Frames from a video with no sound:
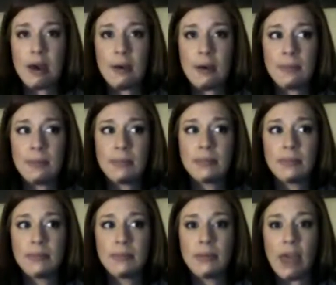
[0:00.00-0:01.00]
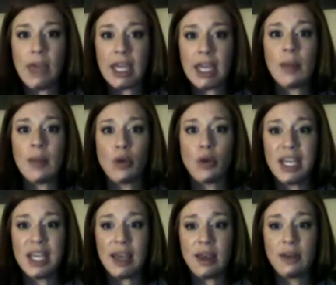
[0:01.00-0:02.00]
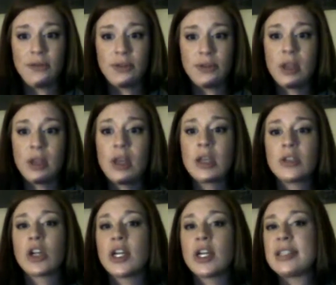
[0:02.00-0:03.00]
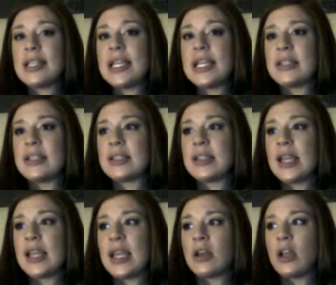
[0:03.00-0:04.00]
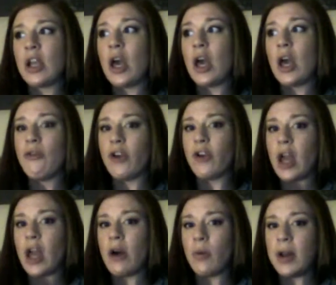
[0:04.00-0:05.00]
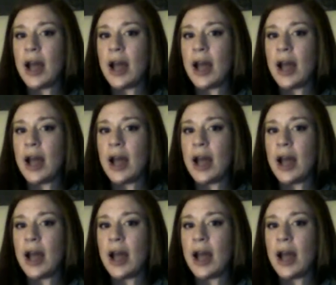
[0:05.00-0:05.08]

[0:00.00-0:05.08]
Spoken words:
like an Emerald gift, because Christy sent Go for No when I hit Emerald.